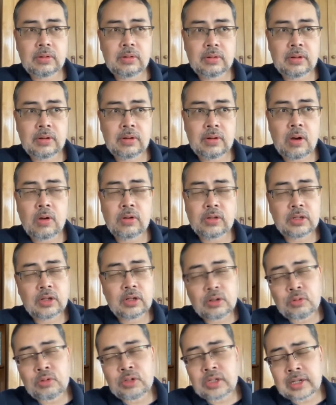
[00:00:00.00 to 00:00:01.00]
or
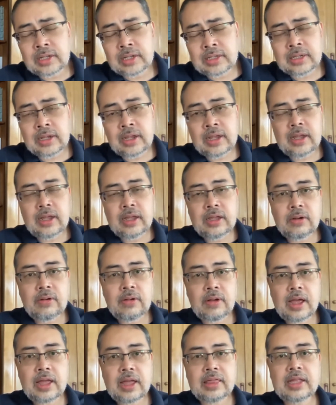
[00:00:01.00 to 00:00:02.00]
solutions,
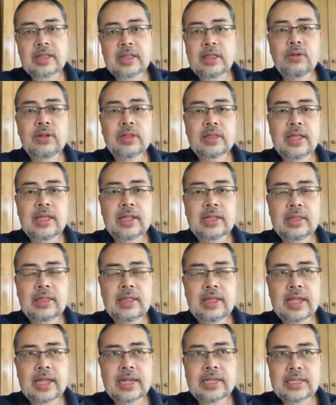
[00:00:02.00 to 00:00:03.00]
I think
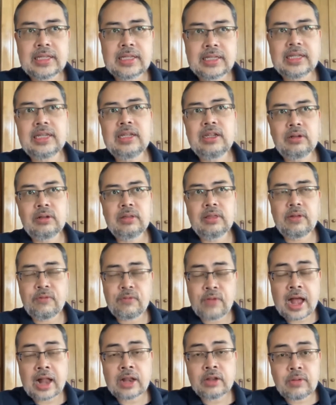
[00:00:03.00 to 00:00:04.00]
they can see the
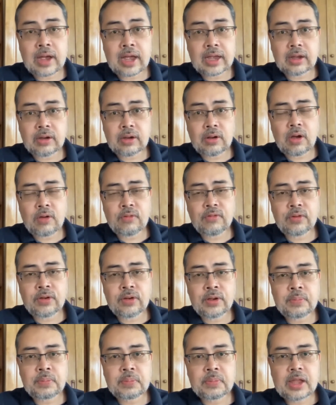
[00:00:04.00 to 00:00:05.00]
value I can
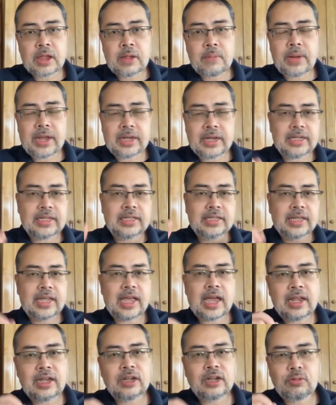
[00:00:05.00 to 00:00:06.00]
offer. But just
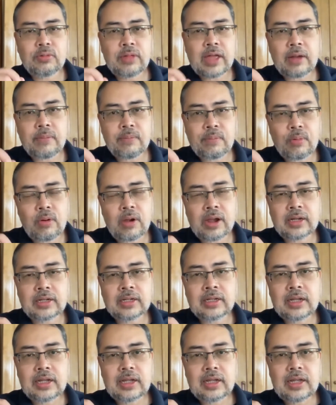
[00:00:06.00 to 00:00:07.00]
getting to that
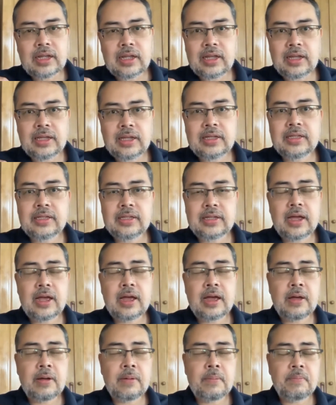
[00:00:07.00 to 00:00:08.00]
point is,
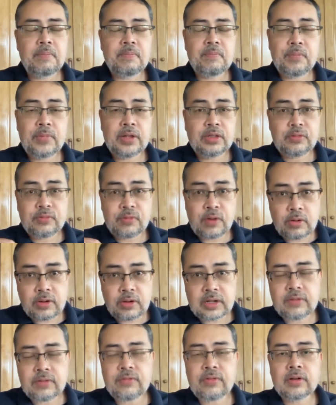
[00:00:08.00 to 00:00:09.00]
it's very
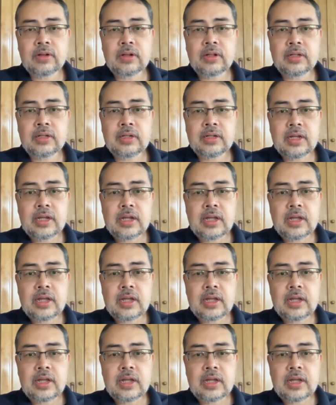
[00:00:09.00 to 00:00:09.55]
difficult.